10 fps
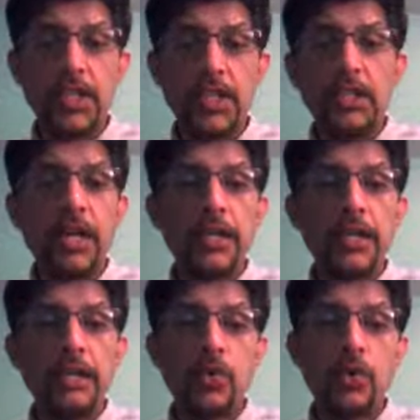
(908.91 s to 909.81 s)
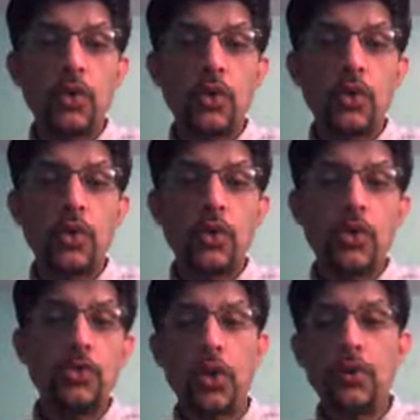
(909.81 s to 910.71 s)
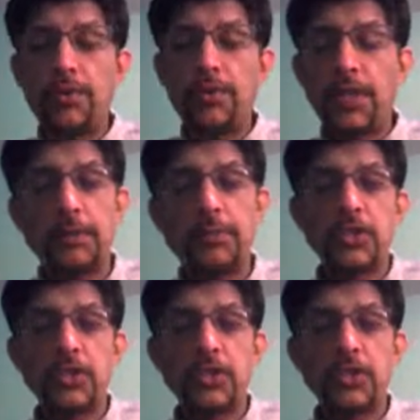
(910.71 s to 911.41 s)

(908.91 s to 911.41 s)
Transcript: The highest scorer being Sean Williams,